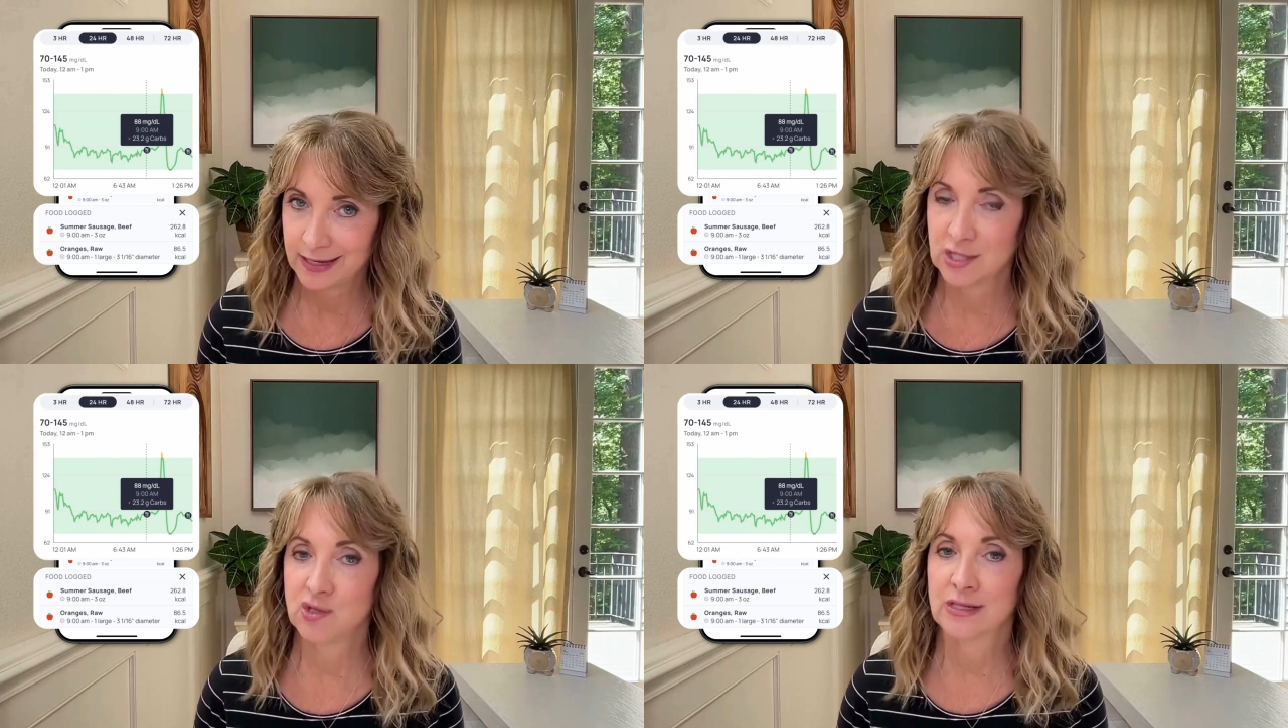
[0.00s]

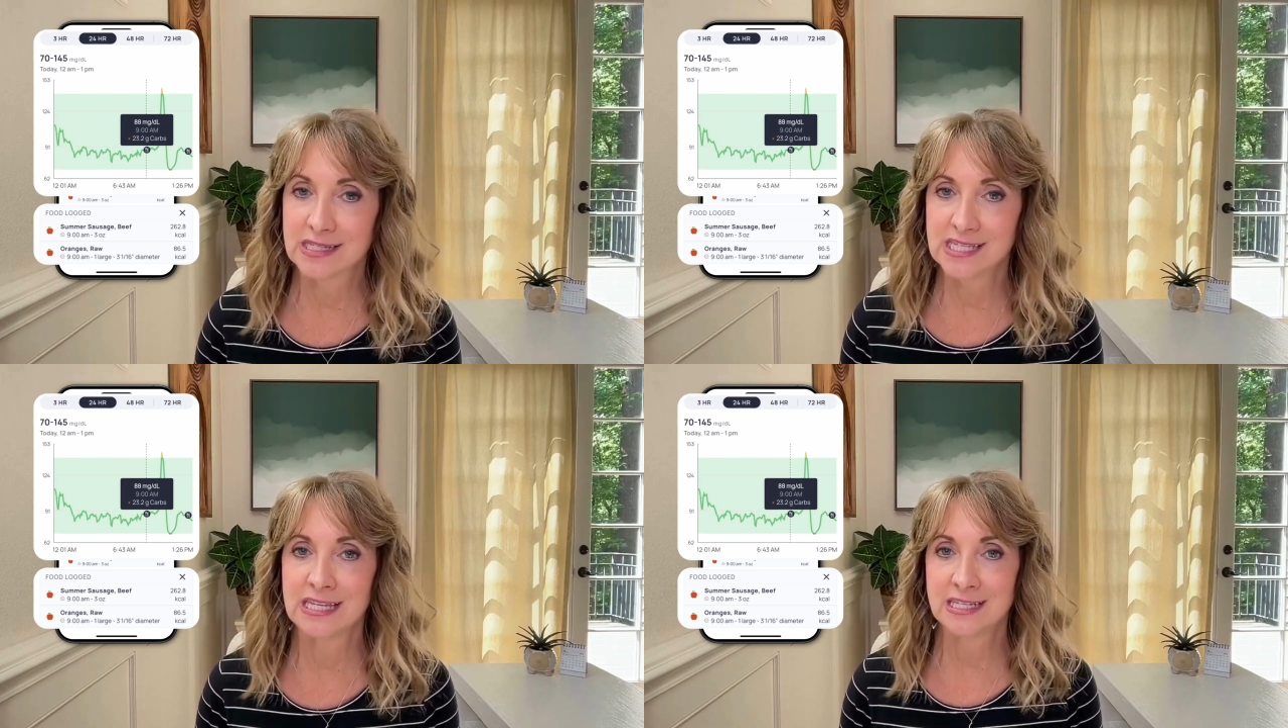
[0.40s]
As you can
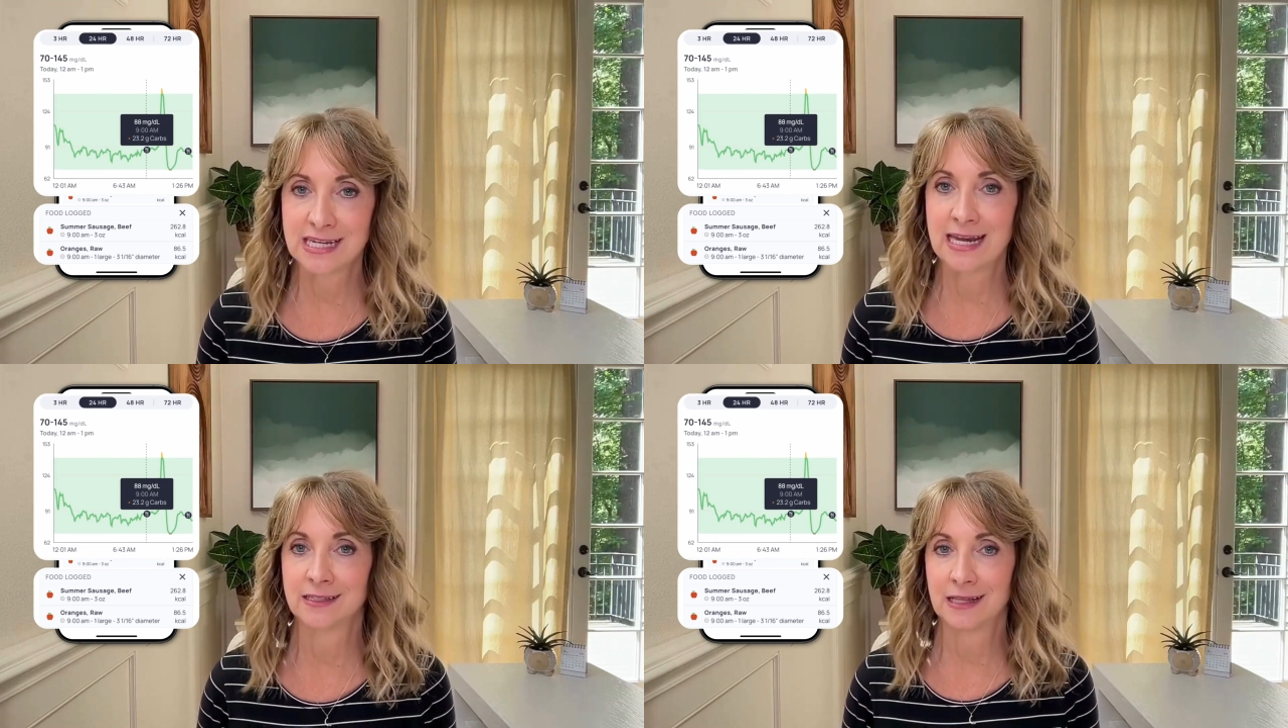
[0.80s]
see, the
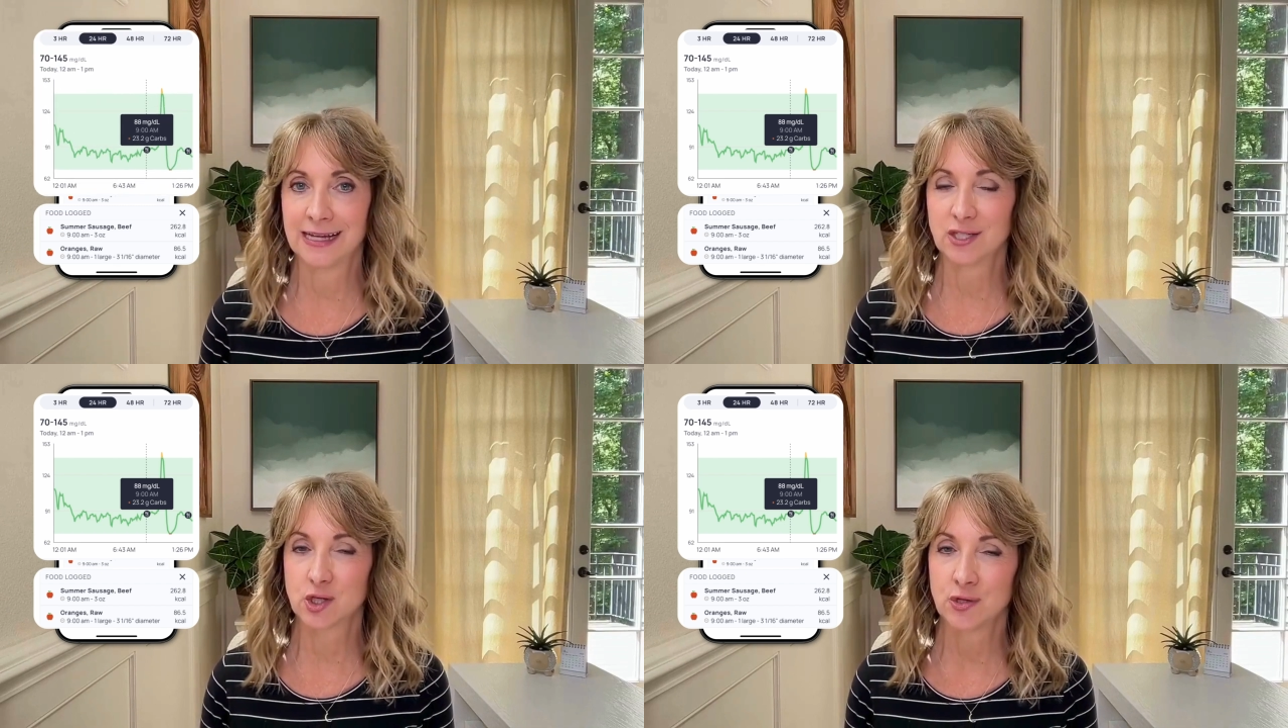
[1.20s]
data
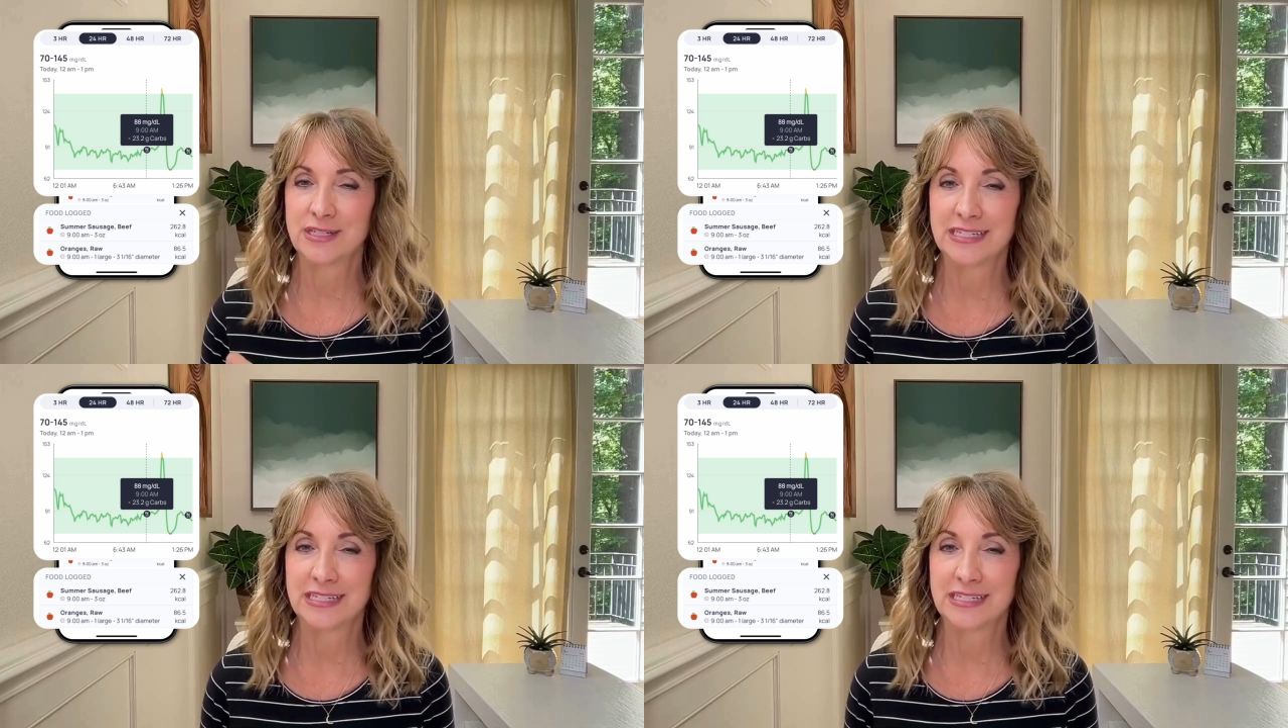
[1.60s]
line turned